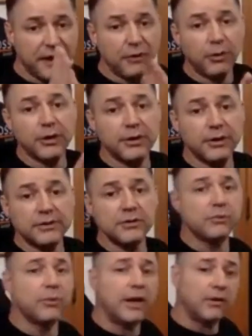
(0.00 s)
what you're going to do.
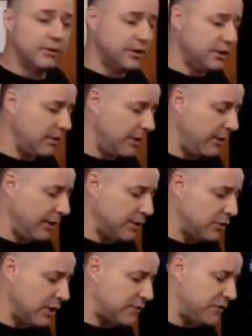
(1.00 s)
Well, I want to
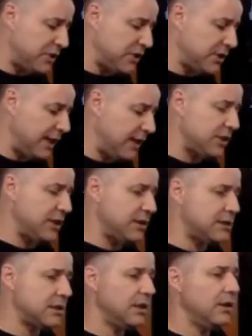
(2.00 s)
do artificial
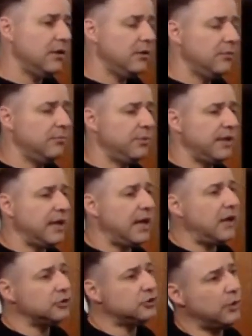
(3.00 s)
intelligence, but I
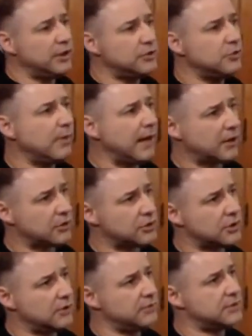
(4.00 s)
also want to do
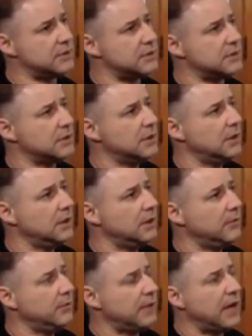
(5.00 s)
microservices,
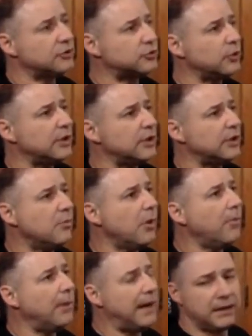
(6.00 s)
but I also want to do
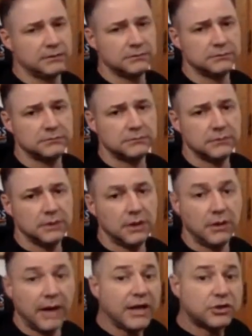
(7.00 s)
mobile. All
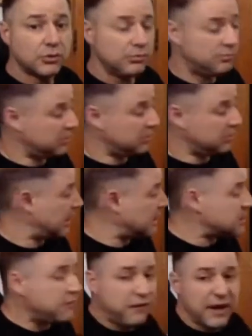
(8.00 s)
right, so let's
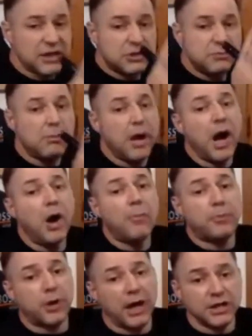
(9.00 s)
define a small
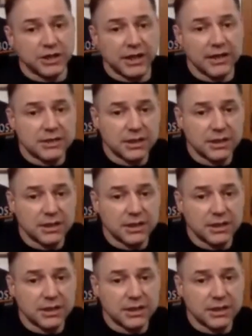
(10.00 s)
project